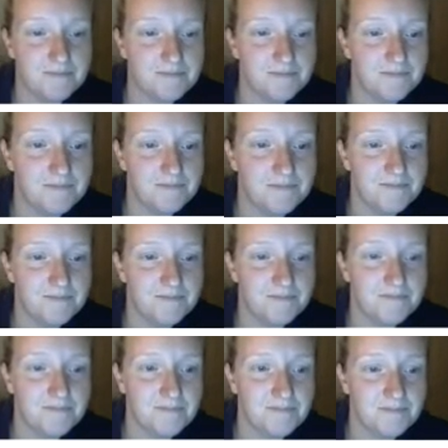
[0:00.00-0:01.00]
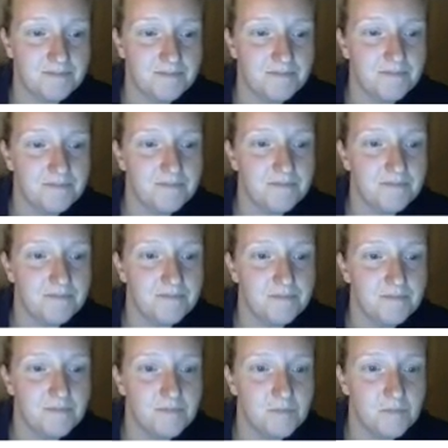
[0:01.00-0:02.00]

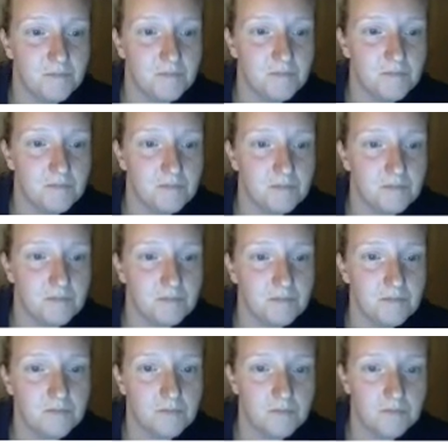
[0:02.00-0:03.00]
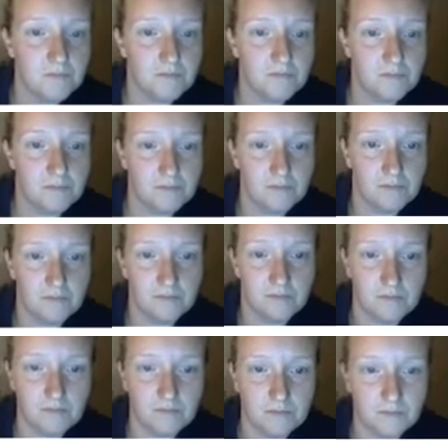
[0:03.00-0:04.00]

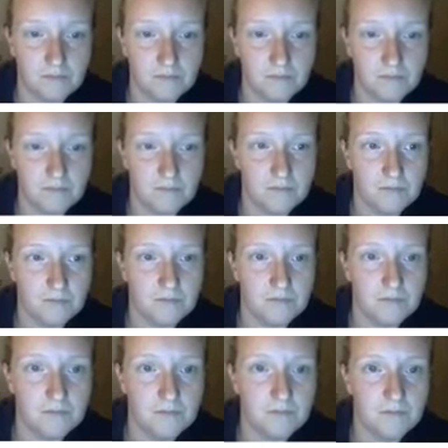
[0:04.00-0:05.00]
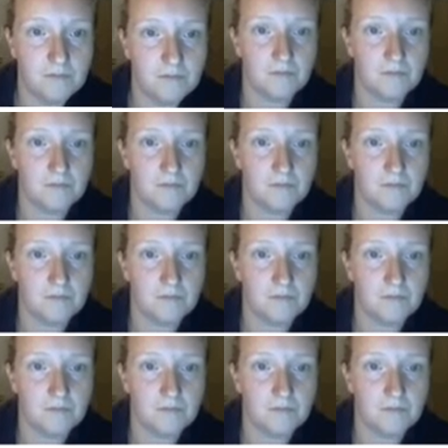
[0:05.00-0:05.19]
Nobody speaks.